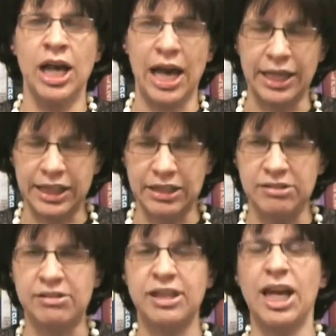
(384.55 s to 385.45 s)
and can
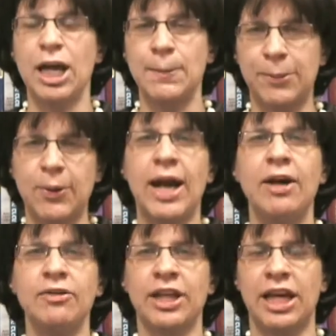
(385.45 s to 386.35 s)
stand
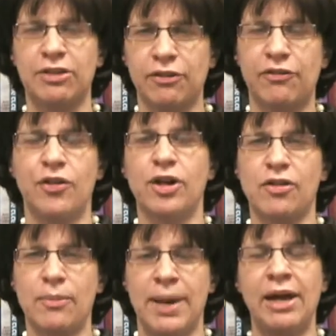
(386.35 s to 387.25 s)
proudly at the foot
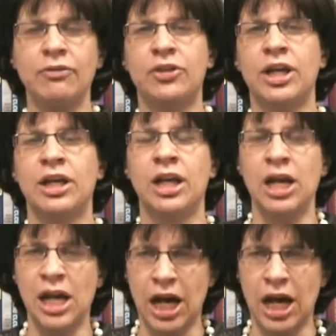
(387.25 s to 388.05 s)
of the mountain